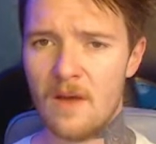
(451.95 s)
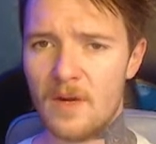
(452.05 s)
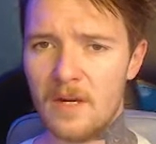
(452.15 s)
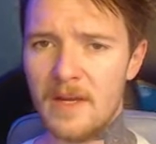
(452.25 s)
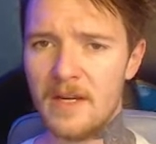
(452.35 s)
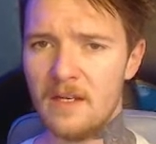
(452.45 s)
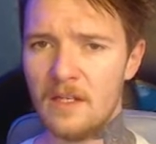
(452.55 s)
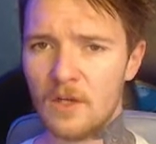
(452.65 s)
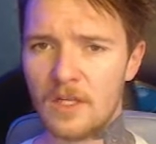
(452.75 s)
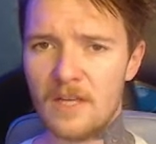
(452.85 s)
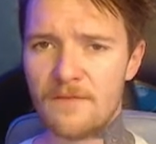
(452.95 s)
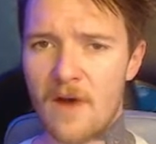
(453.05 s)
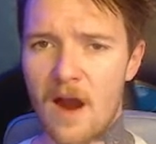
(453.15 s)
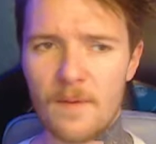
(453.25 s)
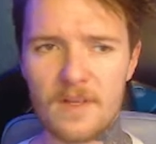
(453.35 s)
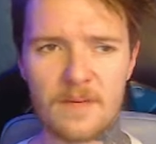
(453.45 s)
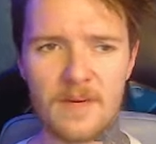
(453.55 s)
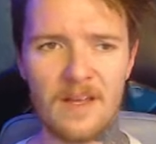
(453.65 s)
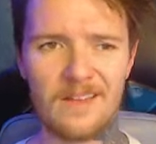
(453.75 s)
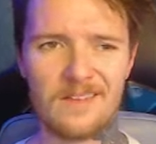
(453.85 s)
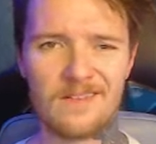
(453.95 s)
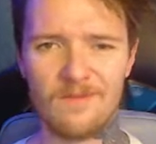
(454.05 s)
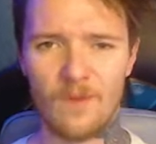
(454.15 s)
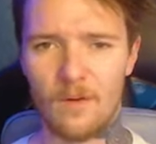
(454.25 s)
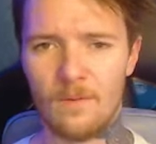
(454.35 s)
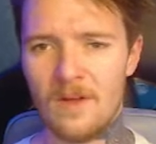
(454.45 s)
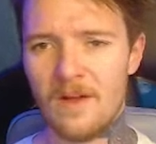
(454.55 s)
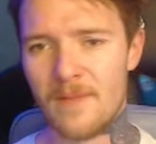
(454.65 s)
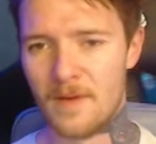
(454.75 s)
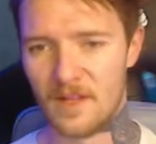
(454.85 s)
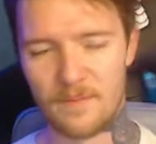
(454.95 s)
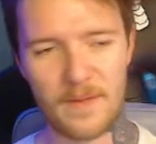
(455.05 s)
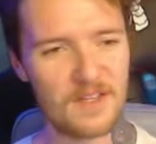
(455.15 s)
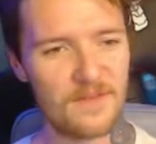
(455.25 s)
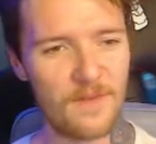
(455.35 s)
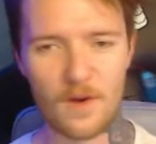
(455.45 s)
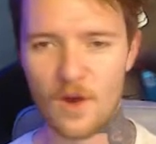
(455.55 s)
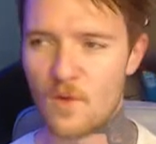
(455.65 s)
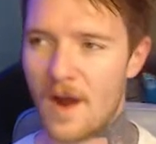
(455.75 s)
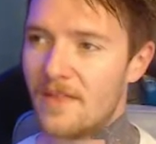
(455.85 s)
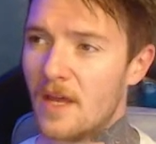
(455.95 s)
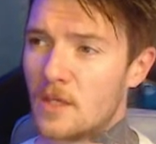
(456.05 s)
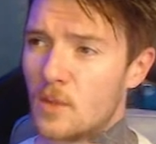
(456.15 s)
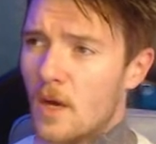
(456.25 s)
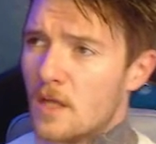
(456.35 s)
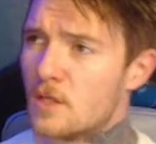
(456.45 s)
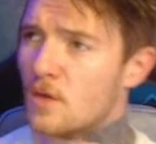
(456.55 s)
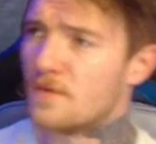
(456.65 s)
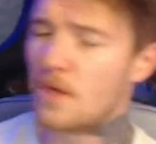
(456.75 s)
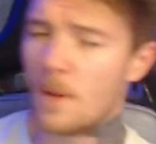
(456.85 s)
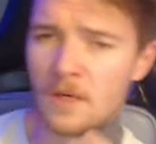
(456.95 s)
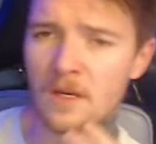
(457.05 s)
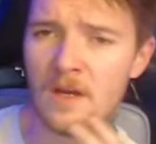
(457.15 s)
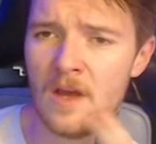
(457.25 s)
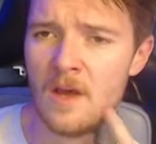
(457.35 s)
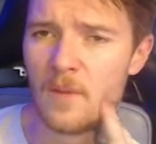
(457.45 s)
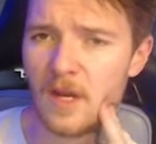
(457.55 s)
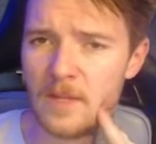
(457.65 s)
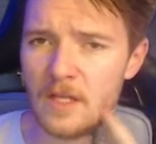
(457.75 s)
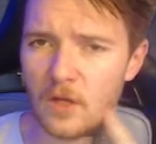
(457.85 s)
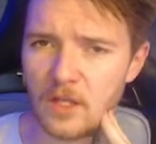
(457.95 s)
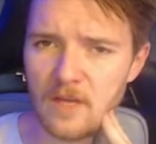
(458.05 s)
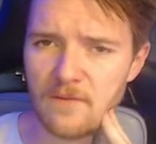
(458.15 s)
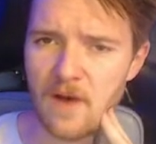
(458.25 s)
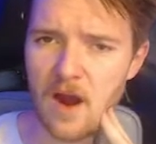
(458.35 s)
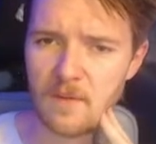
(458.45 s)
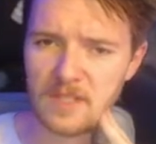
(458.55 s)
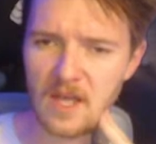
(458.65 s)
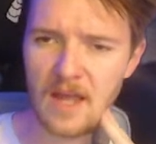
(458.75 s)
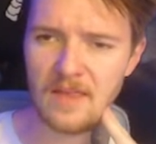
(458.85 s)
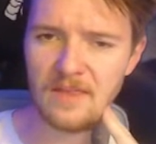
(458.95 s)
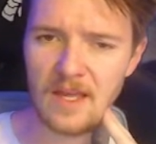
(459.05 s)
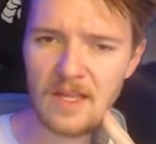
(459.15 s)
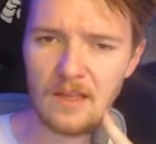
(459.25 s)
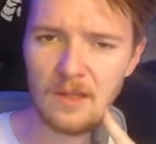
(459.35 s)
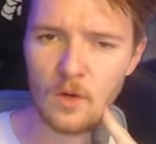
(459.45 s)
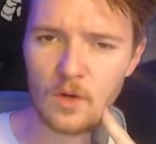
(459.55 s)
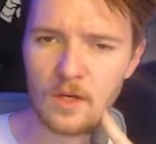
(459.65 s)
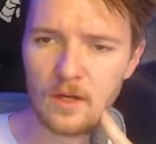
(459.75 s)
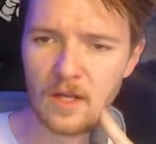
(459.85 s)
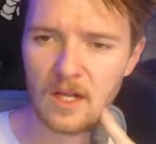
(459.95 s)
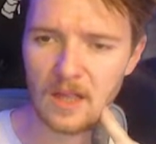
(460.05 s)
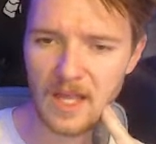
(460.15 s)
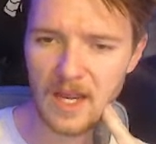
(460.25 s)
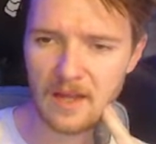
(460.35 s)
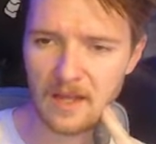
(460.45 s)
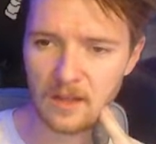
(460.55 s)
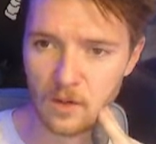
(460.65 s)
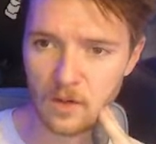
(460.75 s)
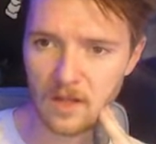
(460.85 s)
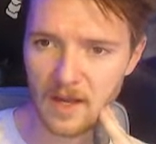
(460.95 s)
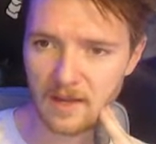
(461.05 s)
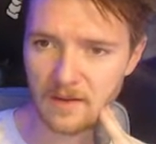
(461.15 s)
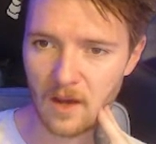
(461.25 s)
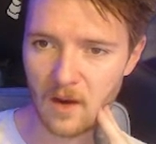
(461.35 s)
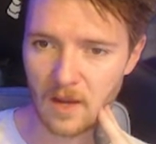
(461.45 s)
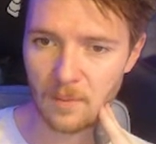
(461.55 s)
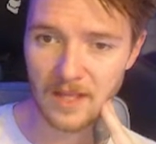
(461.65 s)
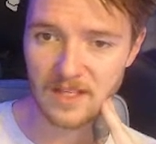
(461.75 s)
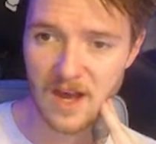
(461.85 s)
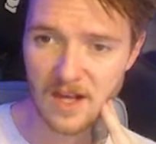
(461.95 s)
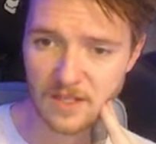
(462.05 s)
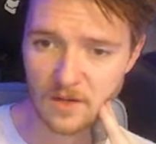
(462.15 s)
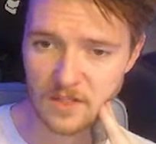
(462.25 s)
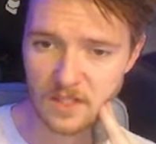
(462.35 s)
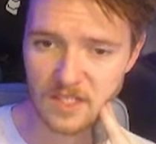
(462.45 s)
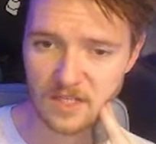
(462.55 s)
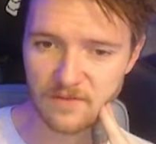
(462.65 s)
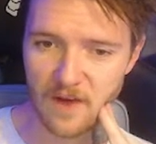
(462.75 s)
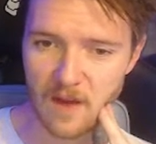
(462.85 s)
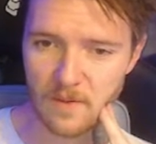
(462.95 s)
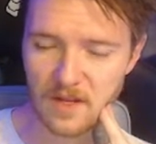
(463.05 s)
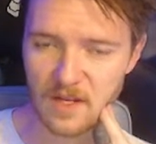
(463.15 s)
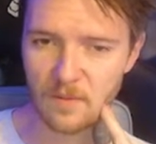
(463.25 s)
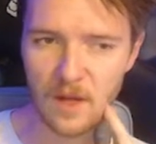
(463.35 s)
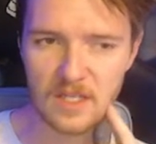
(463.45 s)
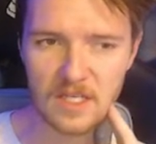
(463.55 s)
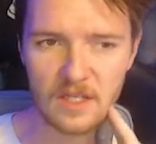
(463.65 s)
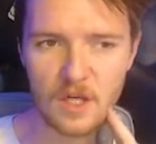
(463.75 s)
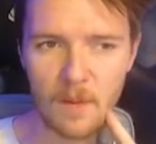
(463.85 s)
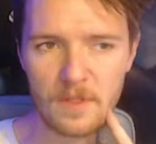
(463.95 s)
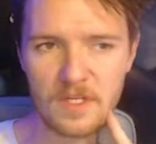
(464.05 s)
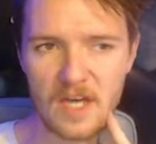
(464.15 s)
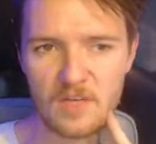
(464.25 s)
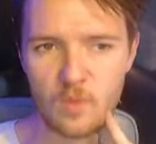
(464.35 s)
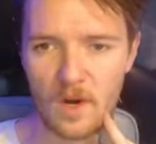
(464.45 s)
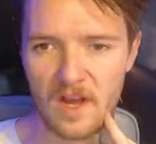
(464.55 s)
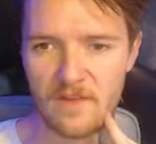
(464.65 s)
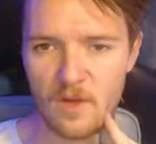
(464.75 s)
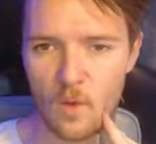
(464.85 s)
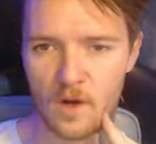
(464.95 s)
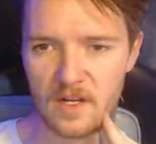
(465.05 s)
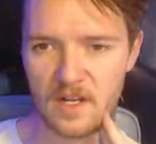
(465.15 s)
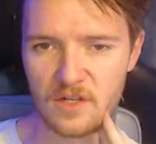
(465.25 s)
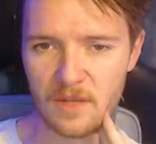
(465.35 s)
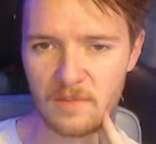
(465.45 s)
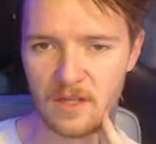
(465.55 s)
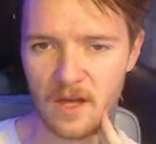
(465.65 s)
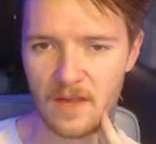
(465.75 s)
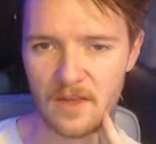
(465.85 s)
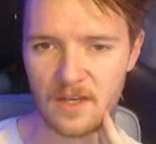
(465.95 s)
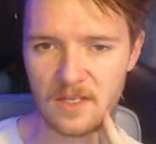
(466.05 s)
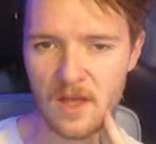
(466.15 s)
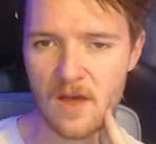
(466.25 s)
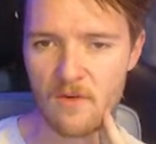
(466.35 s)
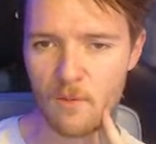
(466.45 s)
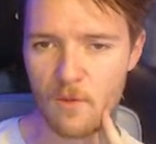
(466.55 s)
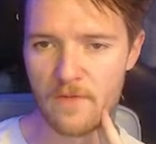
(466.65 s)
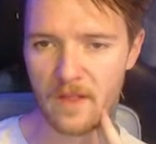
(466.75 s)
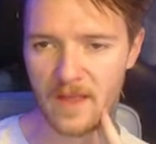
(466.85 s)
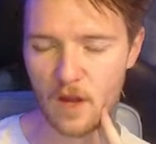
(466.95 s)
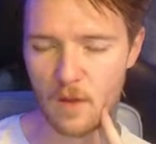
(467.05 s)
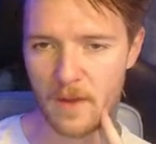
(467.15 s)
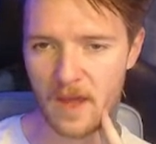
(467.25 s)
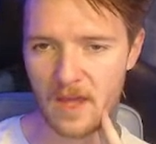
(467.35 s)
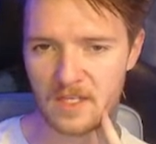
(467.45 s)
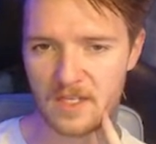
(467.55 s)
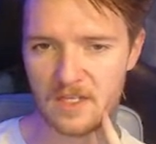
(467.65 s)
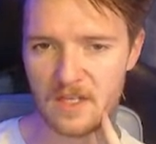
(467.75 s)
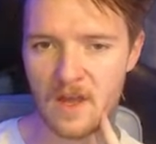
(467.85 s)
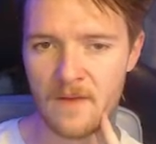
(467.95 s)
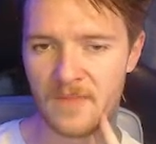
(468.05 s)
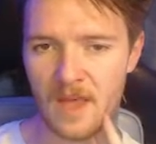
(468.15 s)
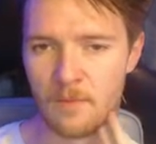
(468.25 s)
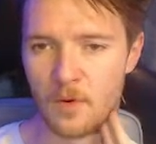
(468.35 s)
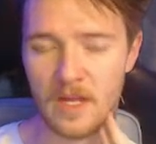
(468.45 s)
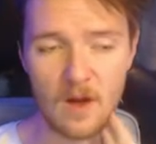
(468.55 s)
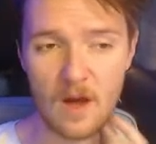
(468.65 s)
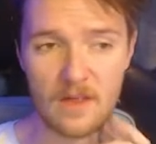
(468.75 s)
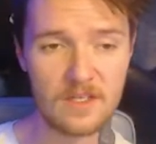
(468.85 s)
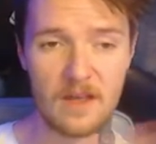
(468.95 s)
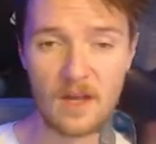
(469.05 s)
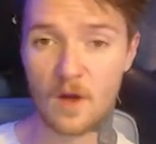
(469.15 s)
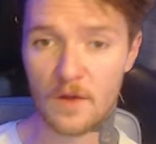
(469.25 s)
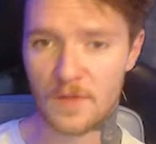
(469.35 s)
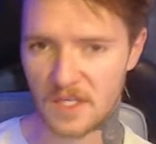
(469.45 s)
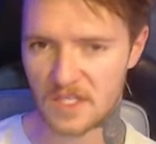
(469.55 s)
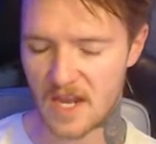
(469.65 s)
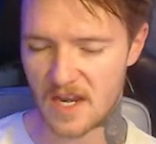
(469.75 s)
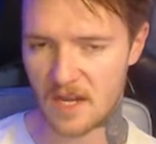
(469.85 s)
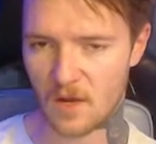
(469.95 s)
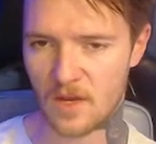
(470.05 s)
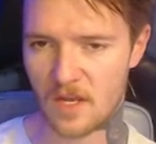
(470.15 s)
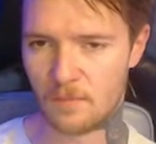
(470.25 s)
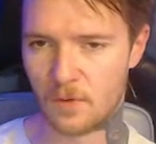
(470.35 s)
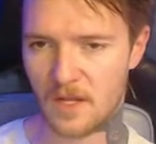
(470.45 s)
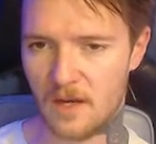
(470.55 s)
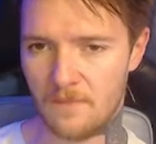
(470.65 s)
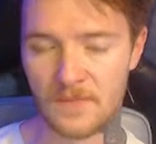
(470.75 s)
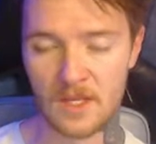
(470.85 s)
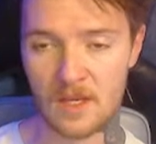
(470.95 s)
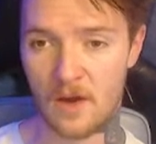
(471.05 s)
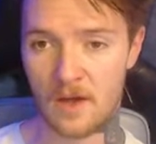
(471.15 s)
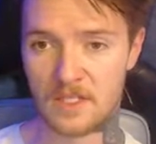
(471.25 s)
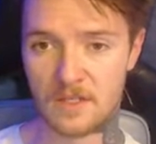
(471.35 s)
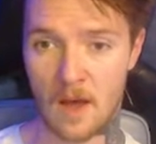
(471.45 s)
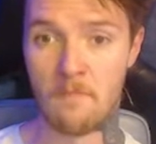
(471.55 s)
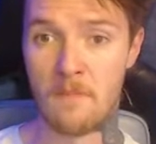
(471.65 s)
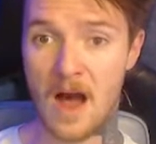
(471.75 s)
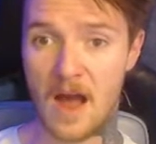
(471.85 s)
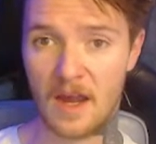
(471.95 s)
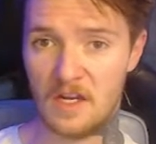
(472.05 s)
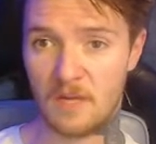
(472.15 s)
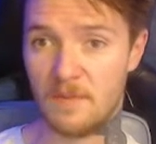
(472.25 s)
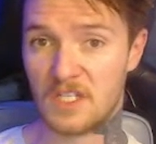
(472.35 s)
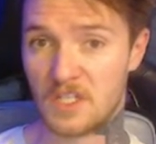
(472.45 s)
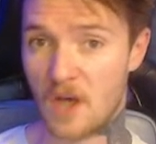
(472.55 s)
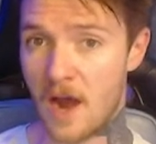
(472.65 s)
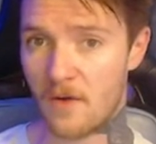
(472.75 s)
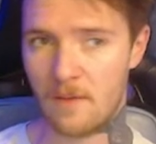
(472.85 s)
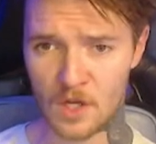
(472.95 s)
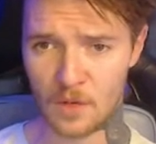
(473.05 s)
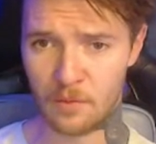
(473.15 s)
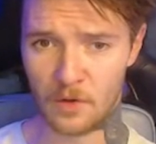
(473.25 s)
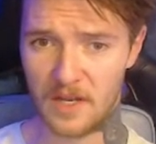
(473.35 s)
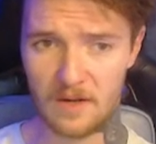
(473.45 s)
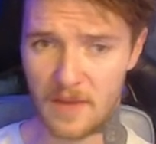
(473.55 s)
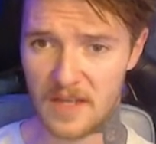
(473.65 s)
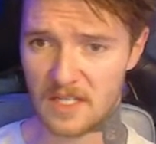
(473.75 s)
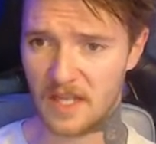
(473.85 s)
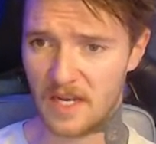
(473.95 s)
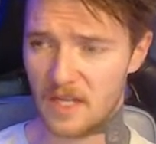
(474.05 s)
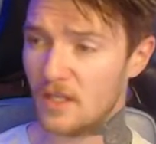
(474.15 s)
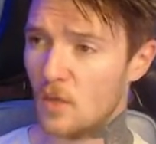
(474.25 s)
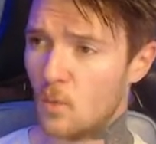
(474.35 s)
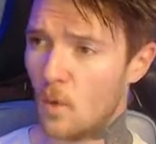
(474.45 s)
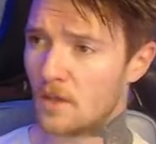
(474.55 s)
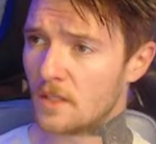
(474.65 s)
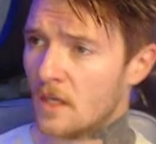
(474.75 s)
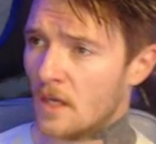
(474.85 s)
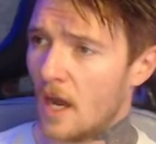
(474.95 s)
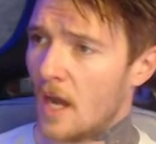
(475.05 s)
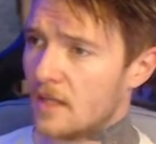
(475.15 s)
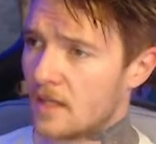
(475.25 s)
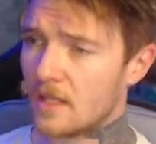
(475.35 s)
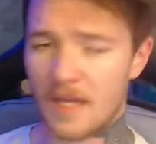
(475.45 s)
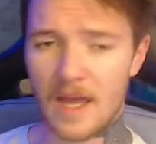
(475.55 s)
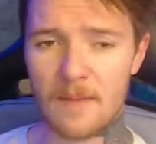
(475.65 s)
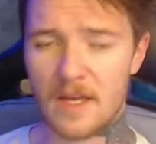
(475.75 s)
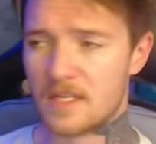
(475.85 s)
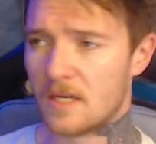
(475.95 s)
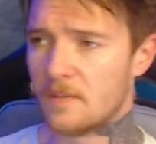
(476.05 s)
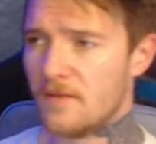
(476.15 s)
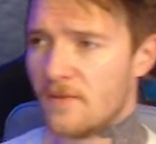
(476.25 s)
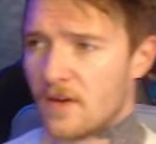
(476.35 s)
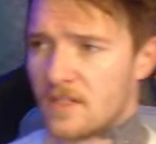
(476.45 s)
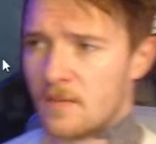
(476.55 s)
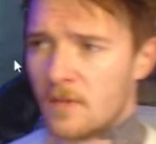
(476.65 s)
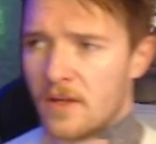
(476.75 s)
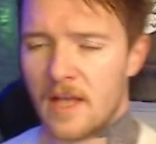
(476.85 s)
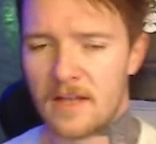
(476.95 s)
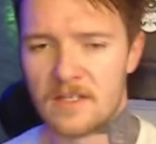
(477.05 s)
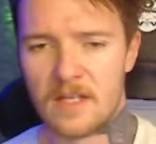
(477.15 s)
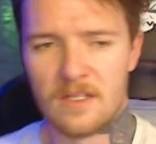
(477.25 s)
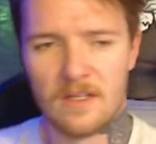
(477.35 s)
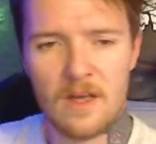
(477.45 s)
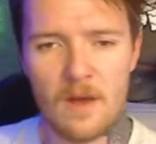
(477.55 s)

But I mean, you look at the environments. I mean, maybe not the best photo right there to have stopped on. But I mean, you look at the environments, and they look clean. They look like, I could play Dark Souls on this environment. You could basically chop and change whatever you wanted into something like this. Remove the Lego pieces and put in either, say, a Gothic setting, or you could put in, a market. You could be Skyrim. You could put in basically anything you want, and the gameplay is going to be very similar in that sense.